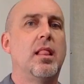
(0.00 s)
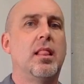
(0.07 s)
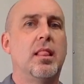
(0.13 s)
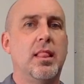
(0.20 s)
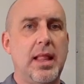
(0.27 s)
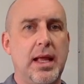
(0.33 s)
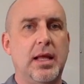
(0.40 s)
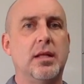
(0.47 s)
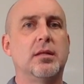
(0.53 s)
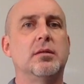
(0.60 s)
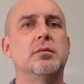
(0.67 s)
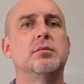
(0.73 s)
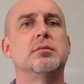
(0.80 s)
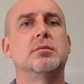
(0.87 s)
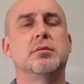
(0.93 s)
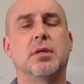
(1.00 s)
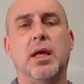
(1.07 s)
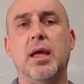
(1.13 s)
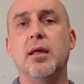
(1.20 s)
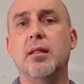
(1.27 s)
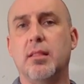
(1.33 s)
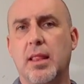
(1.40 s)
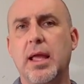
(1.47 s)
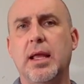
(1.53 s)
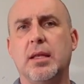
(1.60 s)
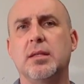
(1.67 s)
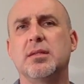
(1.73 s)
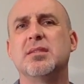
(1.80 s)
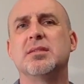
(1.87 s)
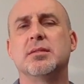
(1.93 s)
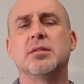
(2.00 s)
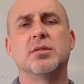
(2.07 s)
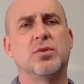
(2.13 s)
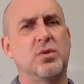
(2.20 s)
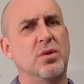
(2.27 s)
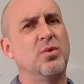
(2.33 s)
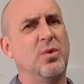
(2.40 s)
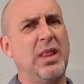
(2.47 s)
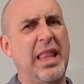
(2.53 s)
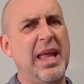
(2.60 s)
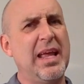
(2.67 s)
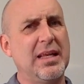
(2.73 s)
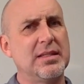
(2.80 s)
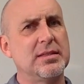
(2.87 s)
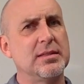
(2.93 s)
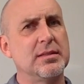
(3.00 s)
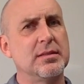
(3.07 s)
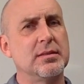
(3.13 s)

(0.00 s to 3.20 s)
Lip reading: Late. Okay, late. You're late.